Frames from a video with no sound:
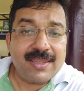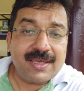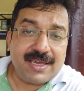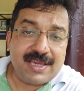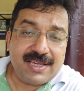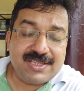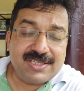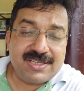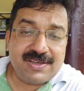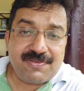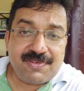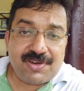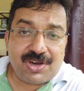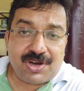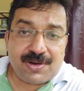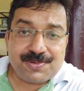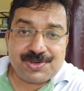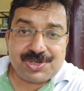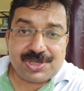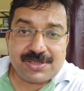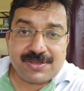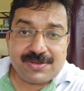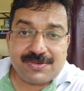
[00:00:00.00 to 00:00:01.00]
The easy way
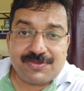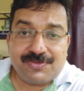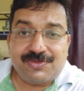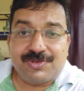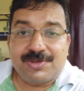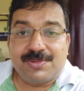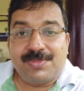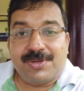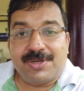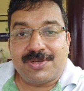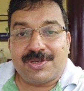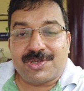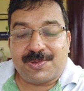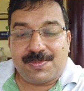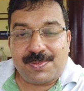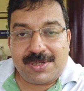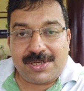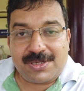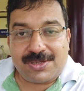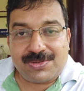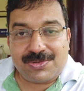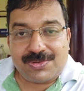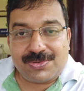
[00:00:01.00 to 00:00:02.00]
option would be to
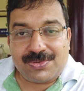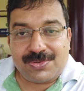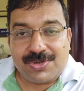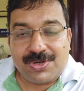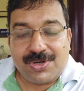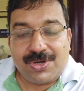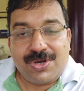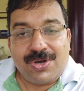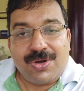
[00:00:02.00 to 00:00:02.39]
speak to